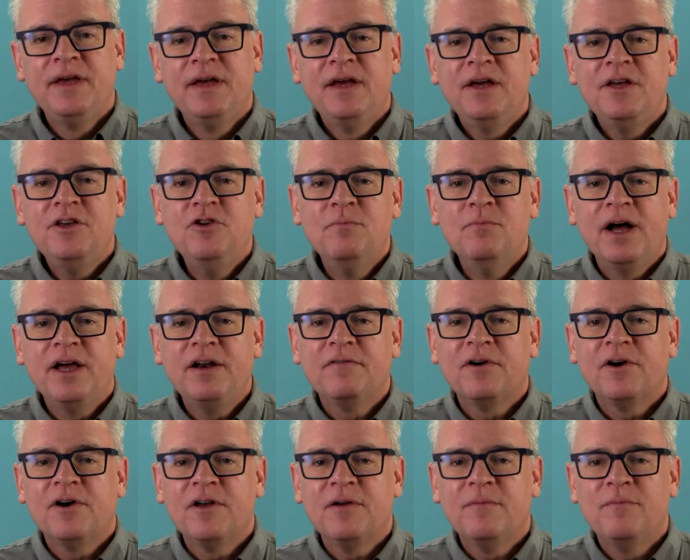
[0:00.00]
You might have
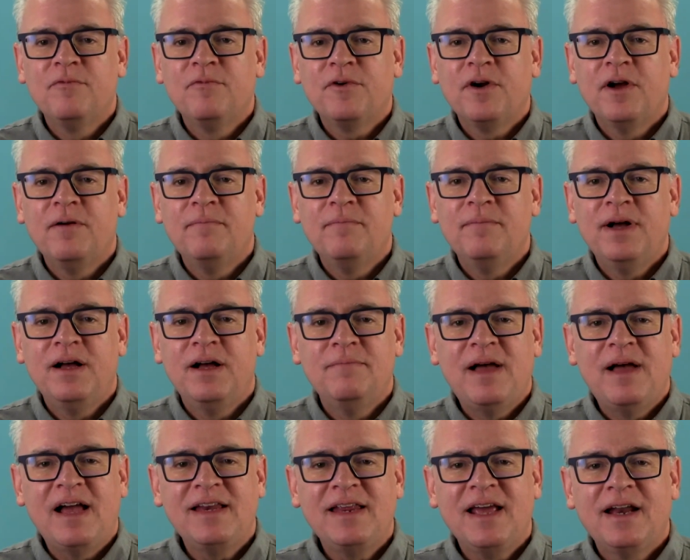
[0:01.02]
heard him from
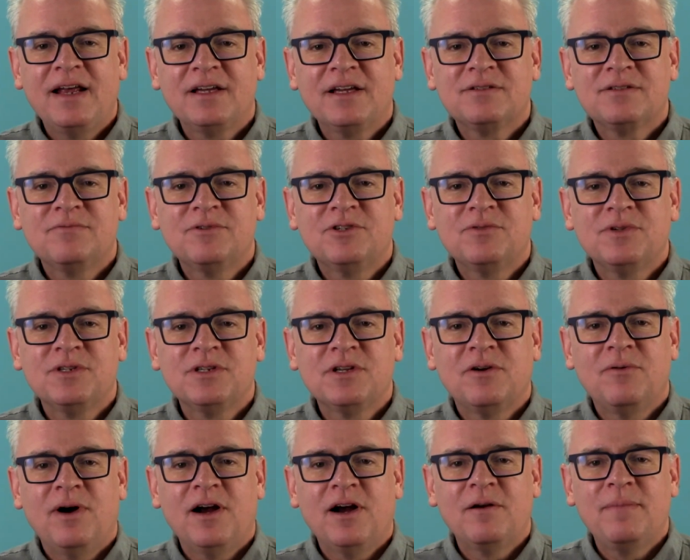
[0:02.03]
Magnetics, which was
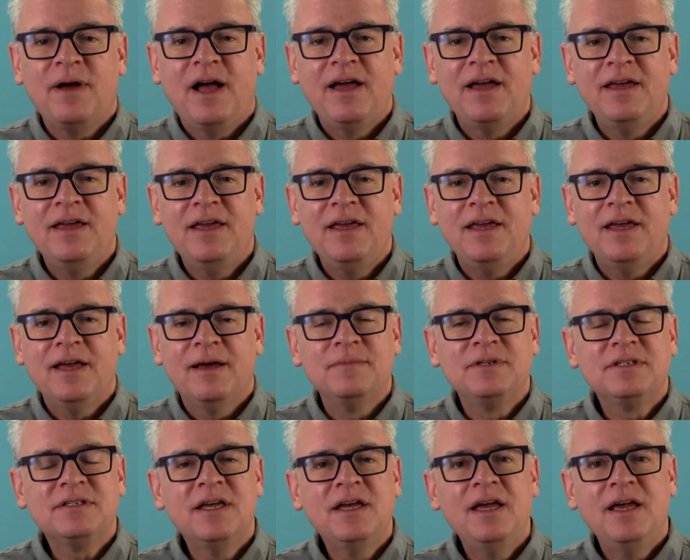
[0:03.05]
acquired by
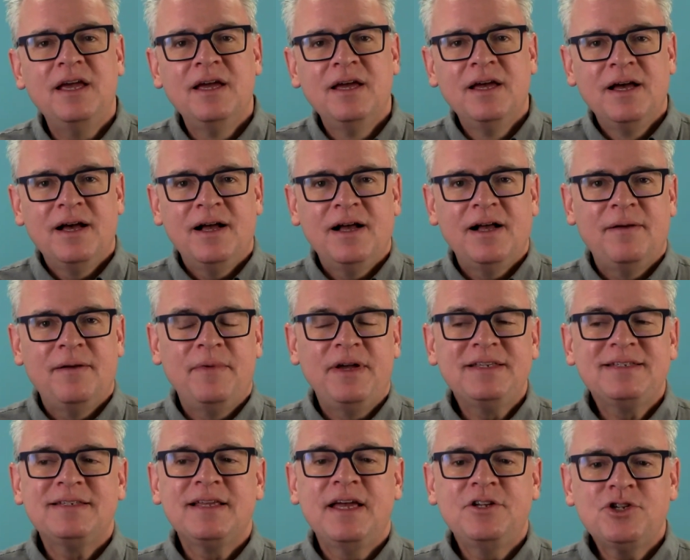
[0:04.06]
EMC.
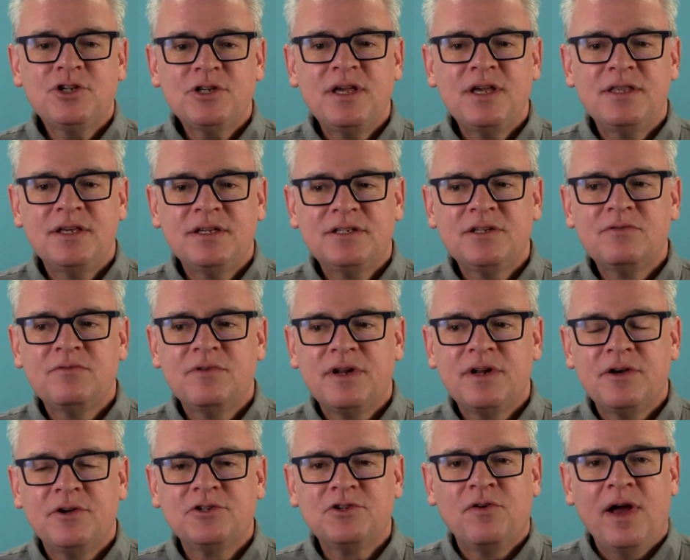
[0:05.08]
Essentially, this is one
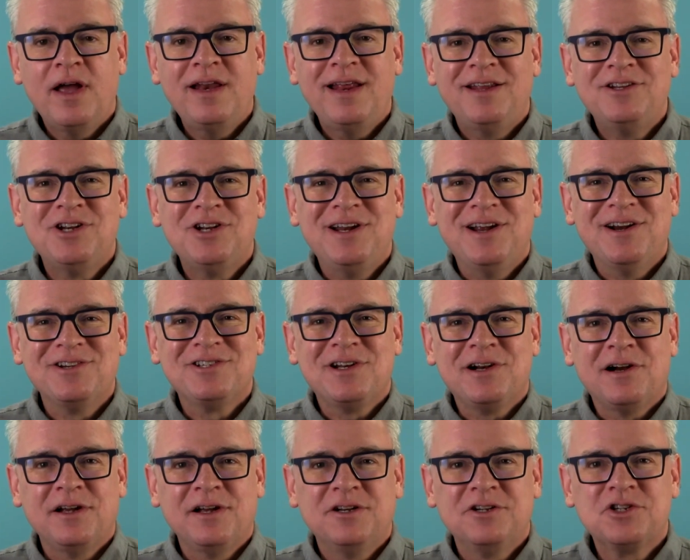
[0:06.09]
of those great engineers in
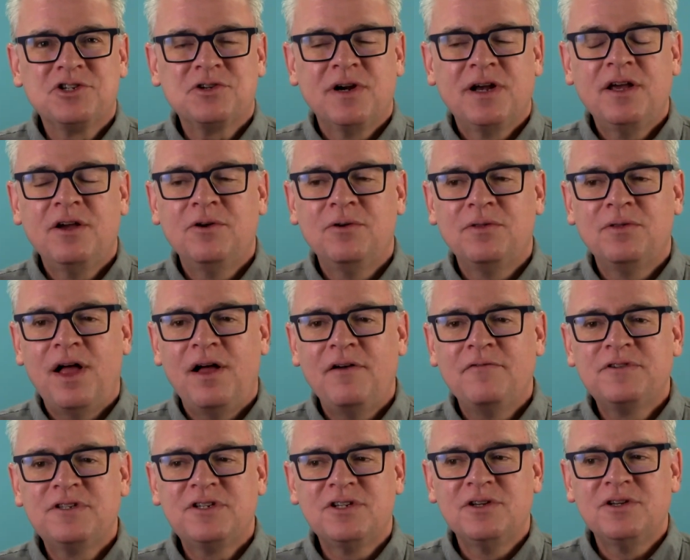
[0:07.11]
our industry who
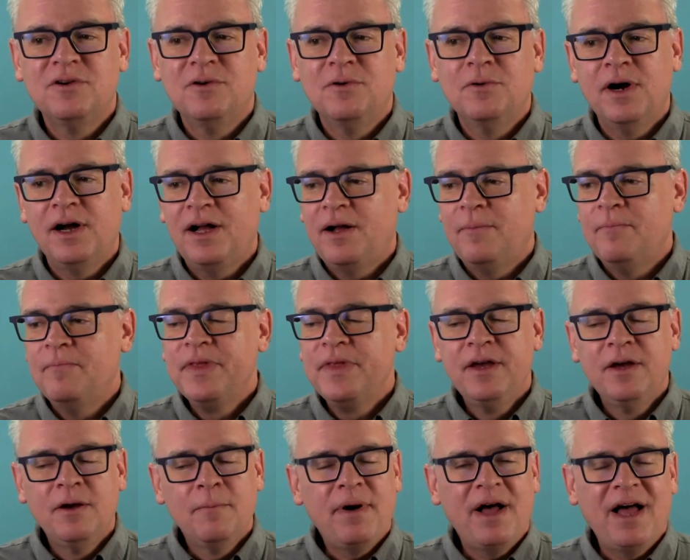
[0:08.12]
loves to
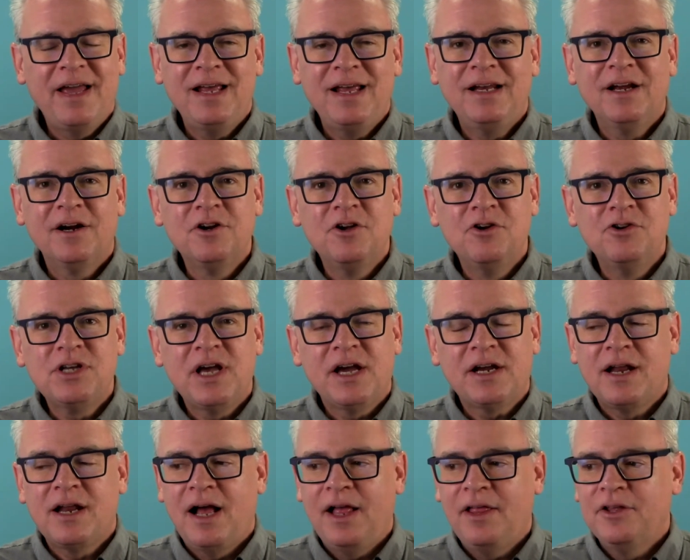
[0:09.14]
pioneer new
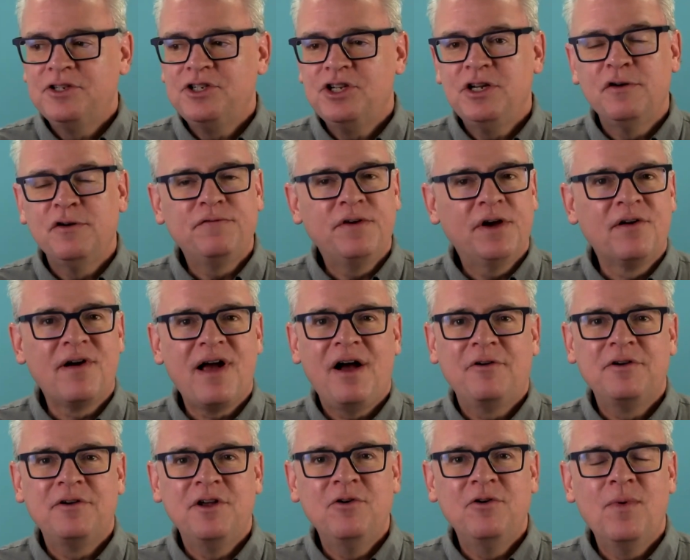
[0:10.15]
technology, to figure
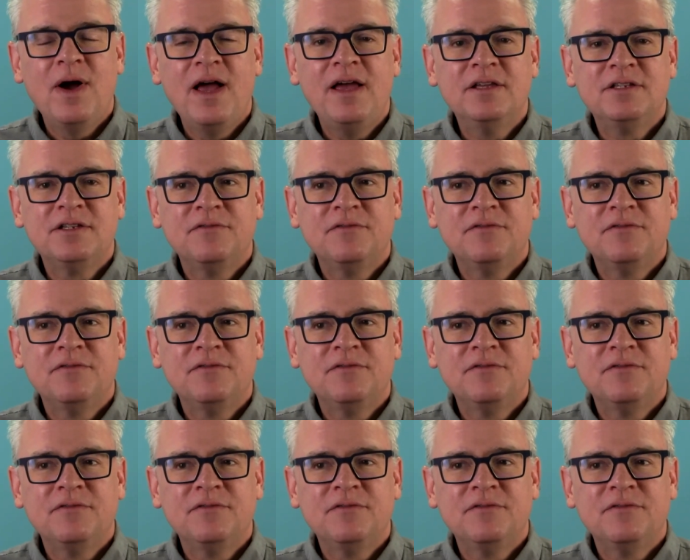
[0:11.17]
out new ways of